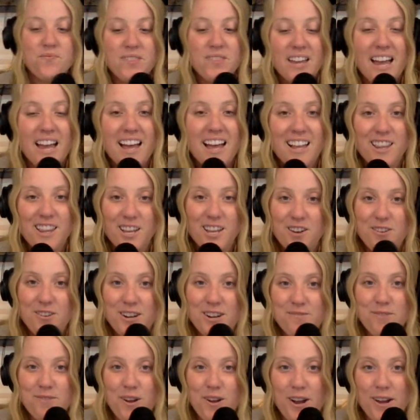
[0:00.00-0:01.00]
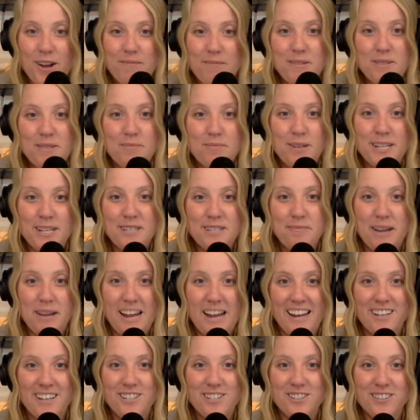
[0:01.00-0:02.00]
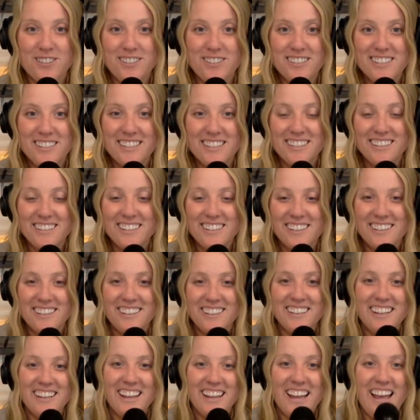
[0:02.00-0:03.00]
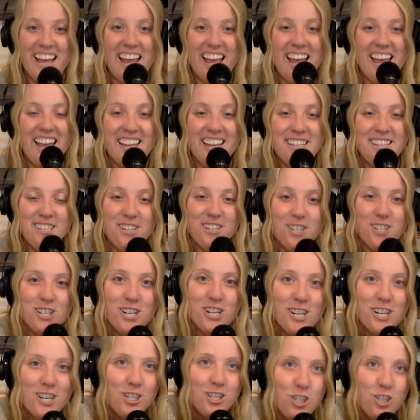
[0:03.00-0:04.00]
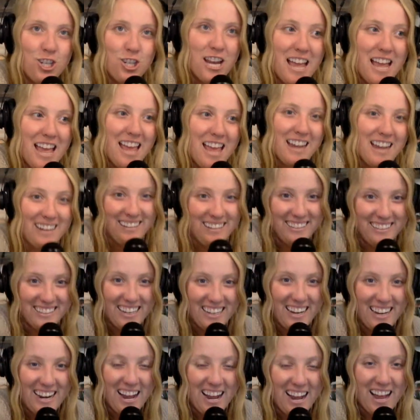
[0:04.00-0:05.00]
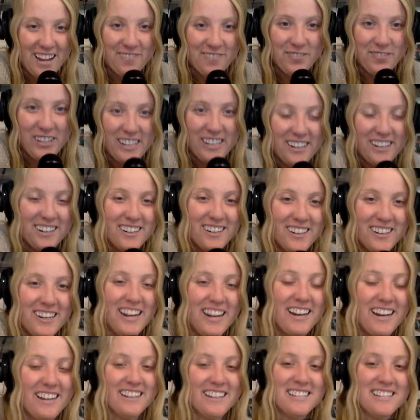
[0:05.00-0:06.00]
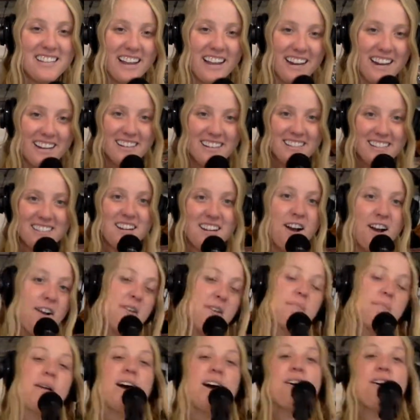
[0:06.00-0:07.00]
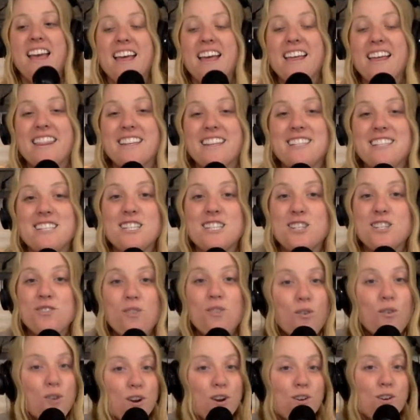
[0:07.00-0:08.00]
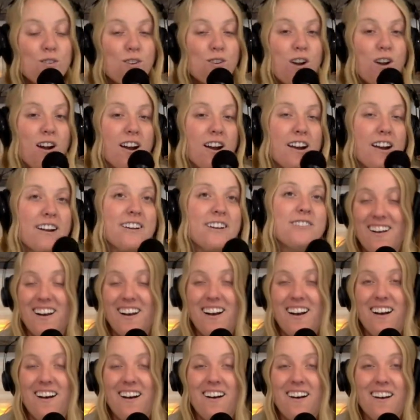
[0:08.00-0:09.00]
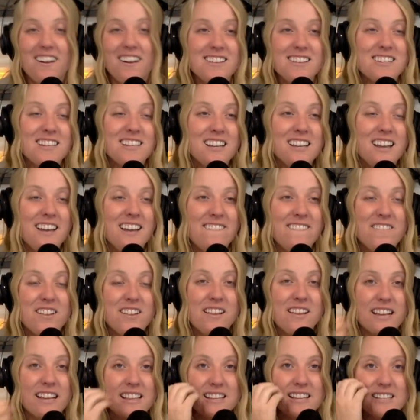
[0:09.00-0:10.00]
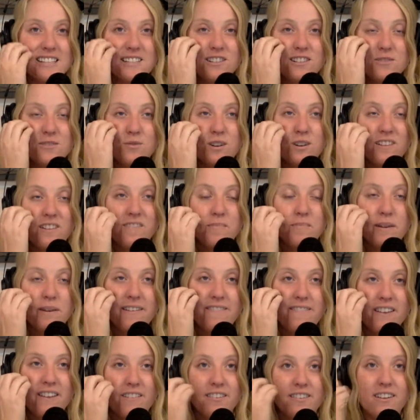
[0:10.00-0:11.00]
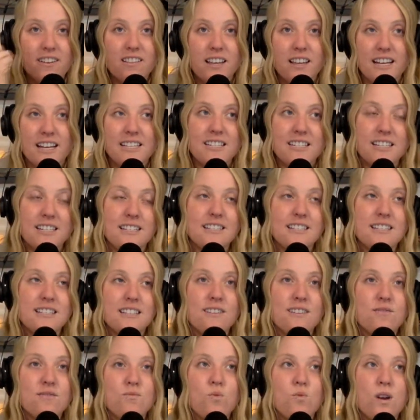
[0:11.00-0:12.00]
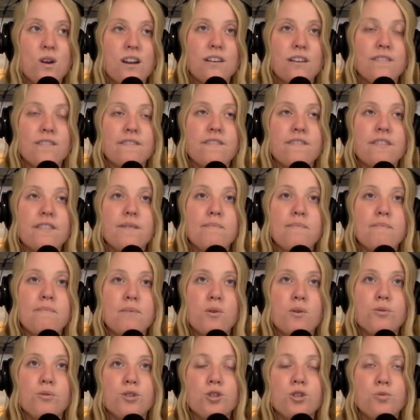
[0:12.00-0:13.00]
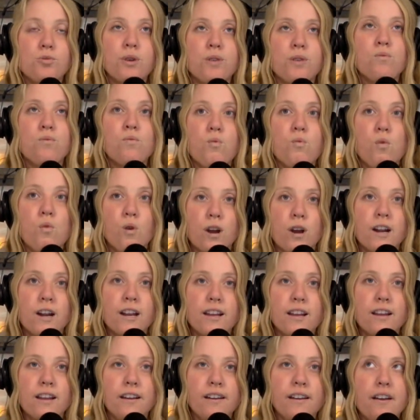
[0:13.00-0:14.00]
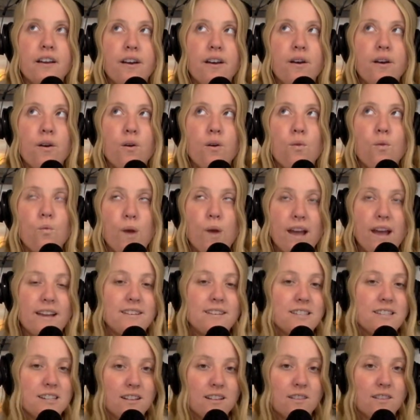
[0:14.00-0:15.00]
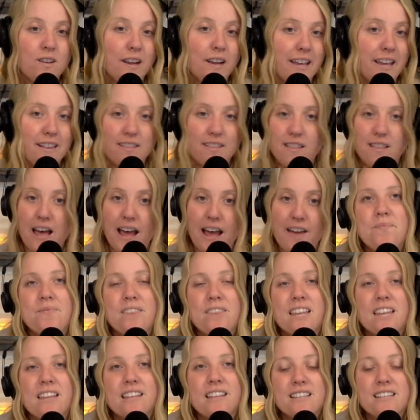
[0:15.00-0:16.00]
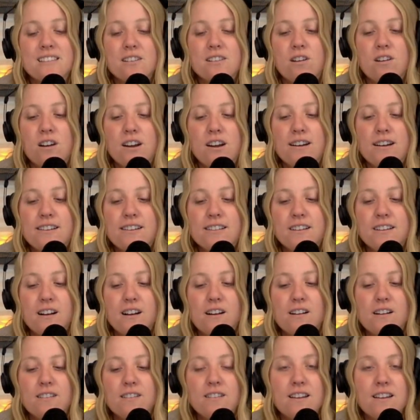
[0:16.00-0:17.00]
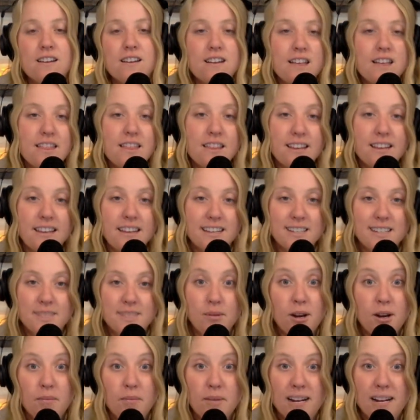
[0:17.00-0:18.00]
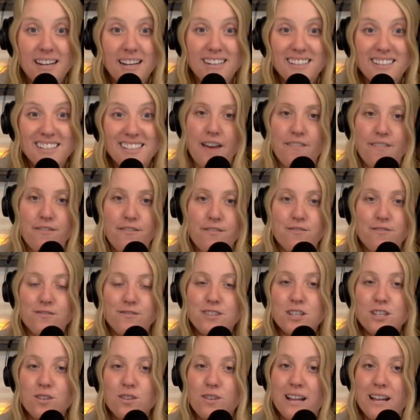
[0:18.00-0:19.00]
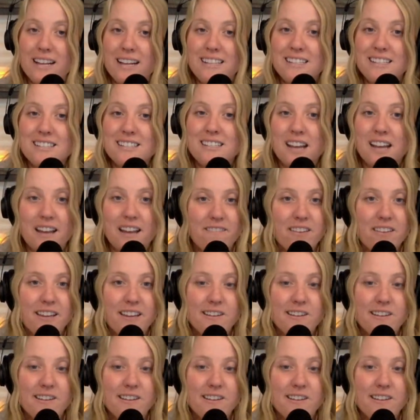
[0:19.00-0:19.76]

Hello and welcome to Blessed by Angels. It's your girl, Jen, and I am here and excited to talk about this new Oracle card. Honestly, I feel like this is one of my favorite lessons and one of the most rewarding ways to look at life. This card is called Nothing is Permanent. So let's dive in.